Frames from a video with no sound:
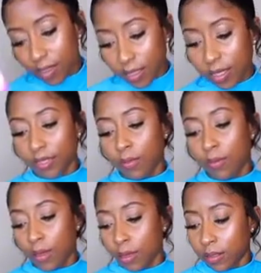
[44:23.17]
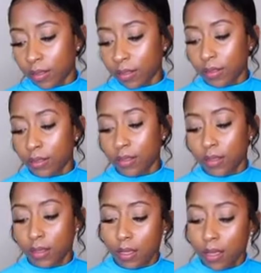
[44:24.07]
6 of Wands
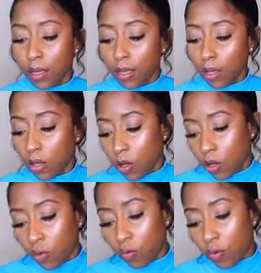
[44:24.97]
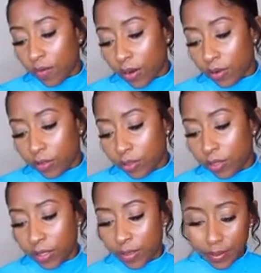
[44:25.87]
reversed.
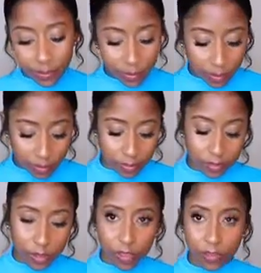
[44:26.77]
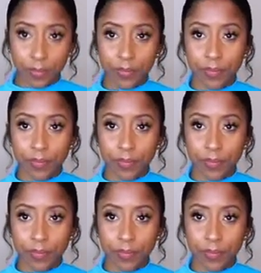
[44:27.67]
So, let me show you.